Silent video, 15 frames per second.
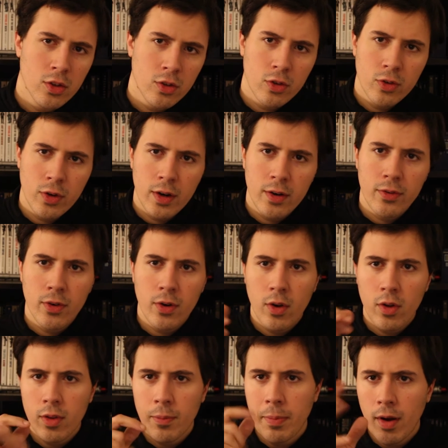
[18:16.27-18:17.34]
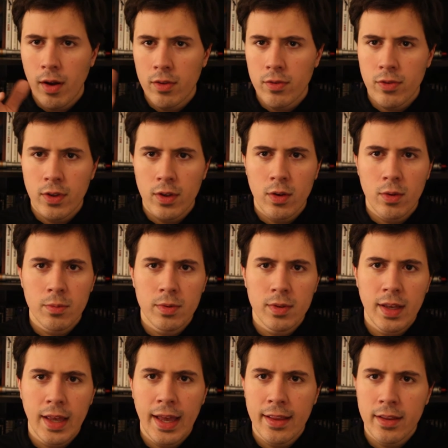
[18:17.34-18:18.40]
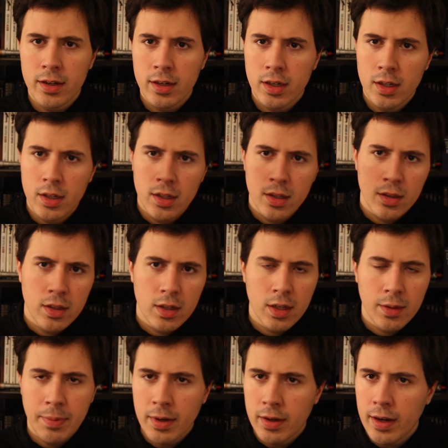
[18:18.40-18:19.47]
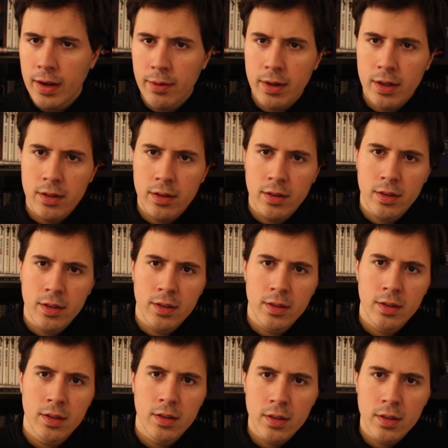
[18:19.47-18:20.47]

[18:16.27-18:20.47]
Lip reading: do a trailer for all the Bond films together, the computer network and the